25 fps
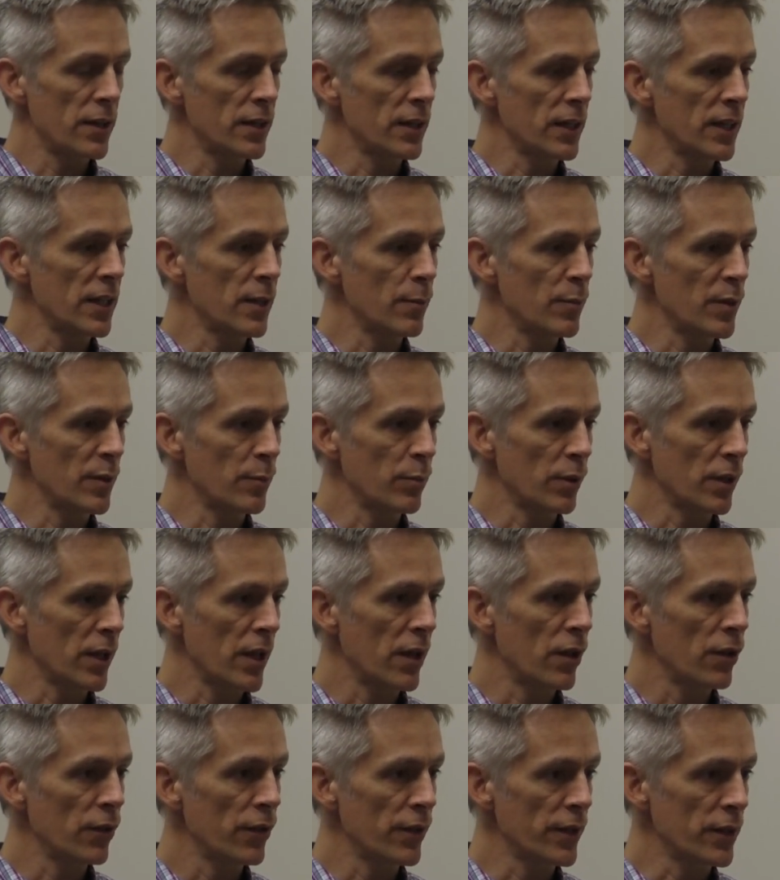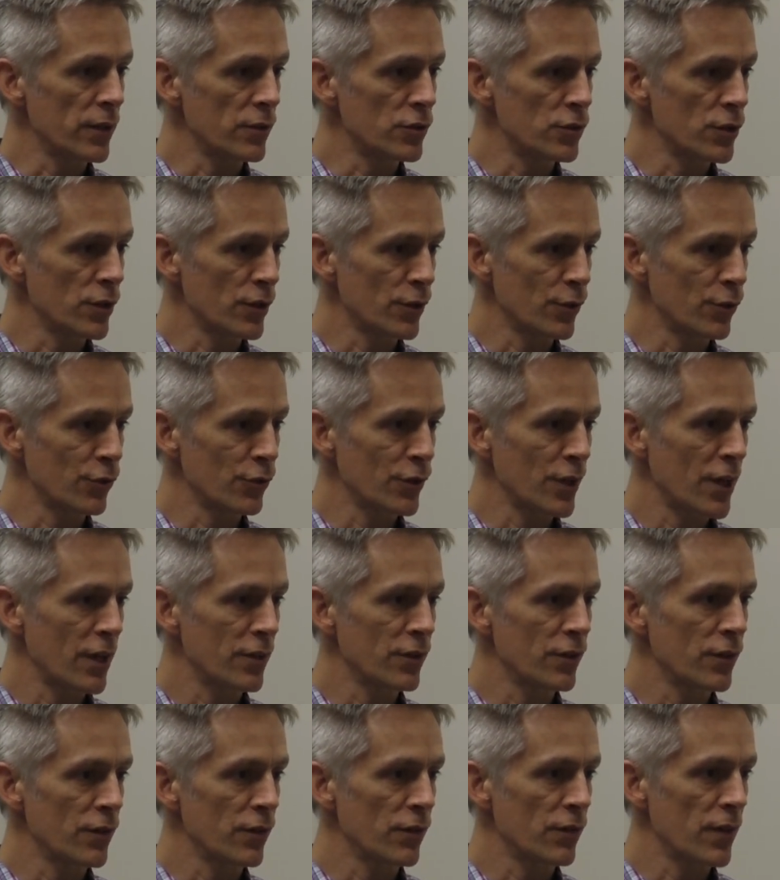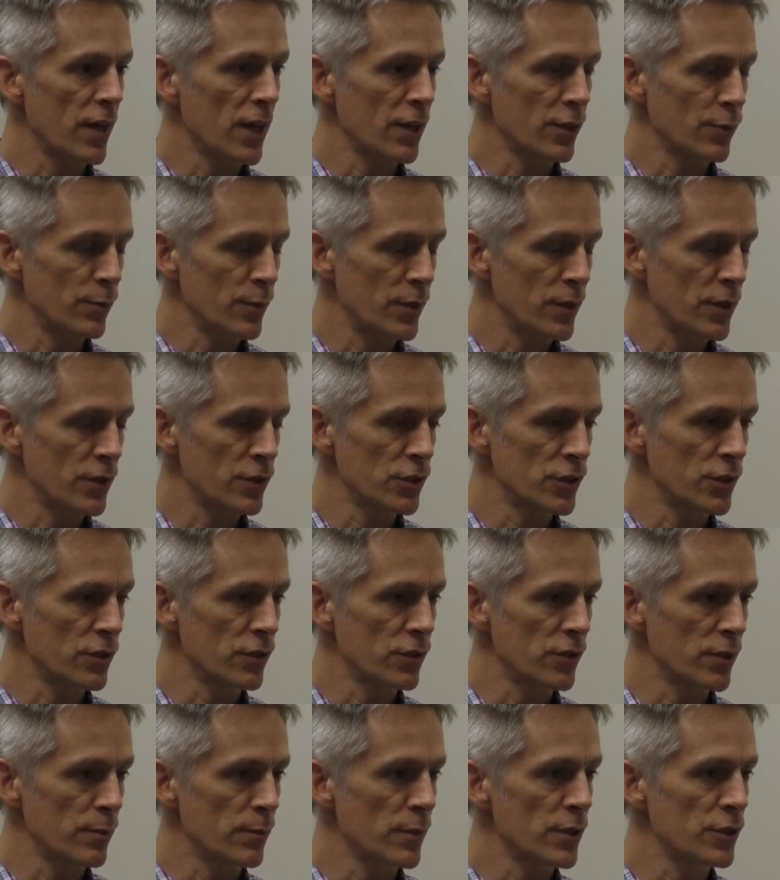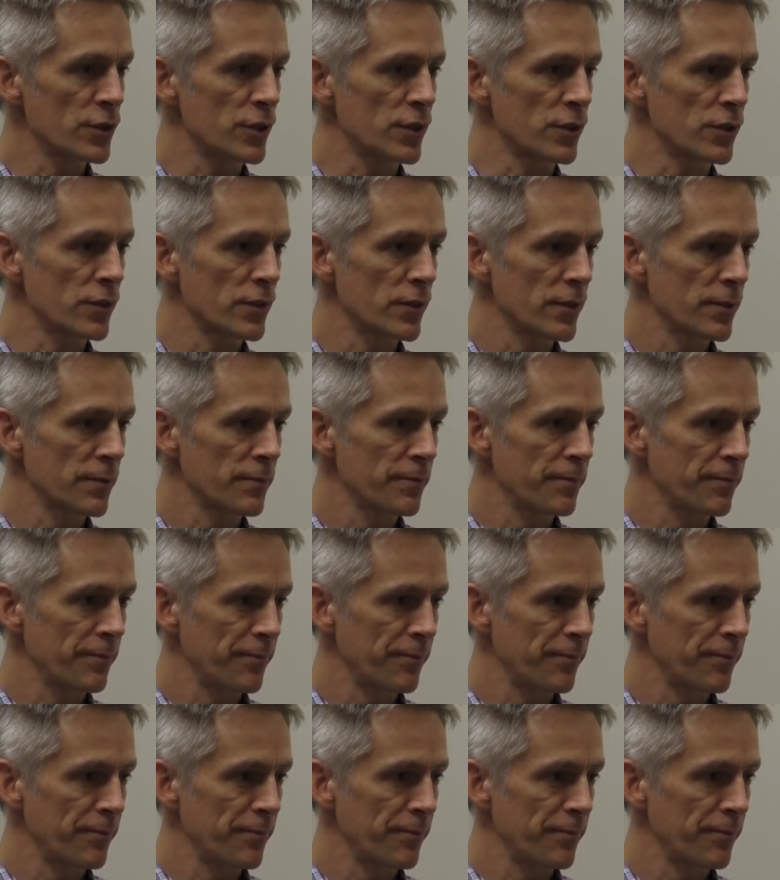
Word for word: how to keep people healthy during those kind of expeditions and missions.